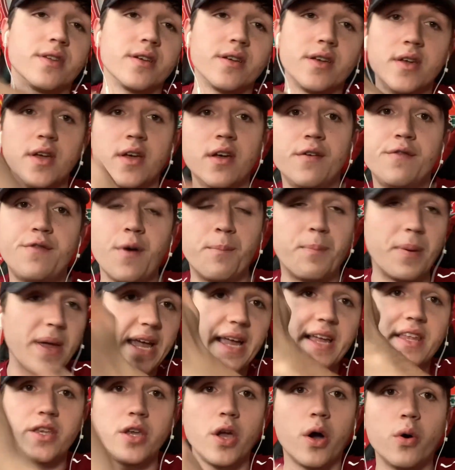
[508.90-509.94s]
the
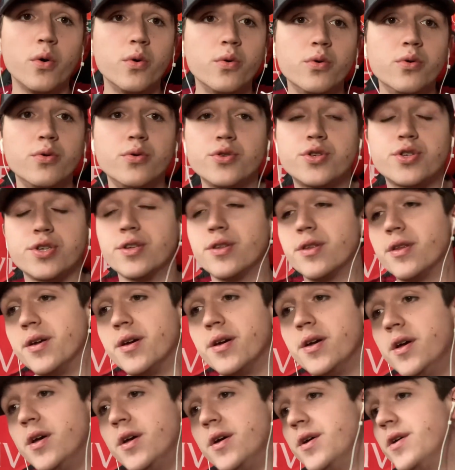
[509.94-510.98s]
Fabinho's and the
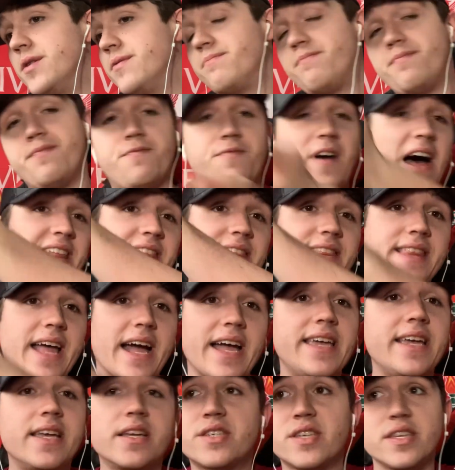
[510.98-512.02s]
Van
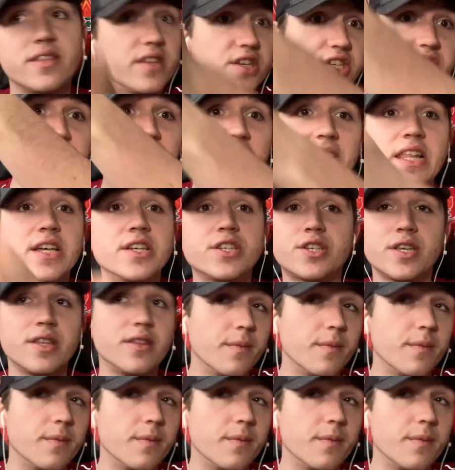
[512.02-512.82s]
Dijks and the Salahs and